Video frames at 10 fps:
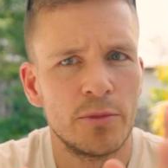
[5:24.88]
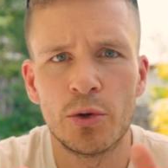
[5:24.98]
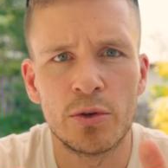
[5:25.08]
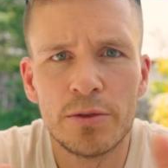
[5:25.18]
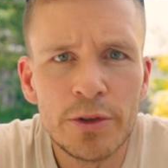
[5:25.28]

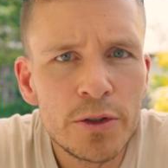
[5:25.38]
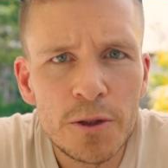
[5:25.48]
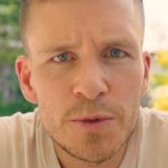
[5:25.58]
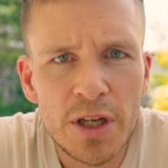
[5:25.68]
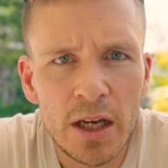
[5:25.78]
your
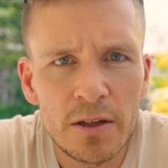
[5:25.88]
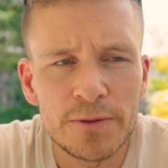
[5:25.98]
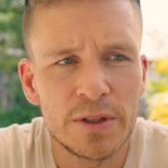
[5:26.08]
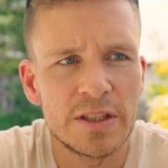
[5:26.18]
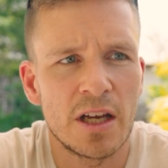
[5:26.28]
YouTube channel,
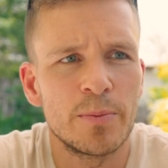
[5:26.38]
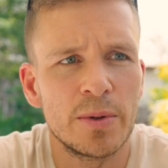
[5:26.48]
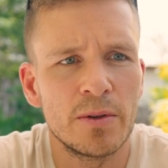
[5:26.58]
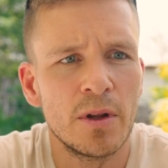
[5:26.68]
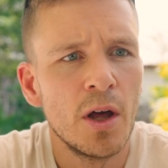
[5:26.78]
for
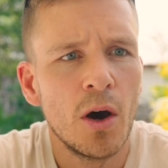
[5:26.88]
example,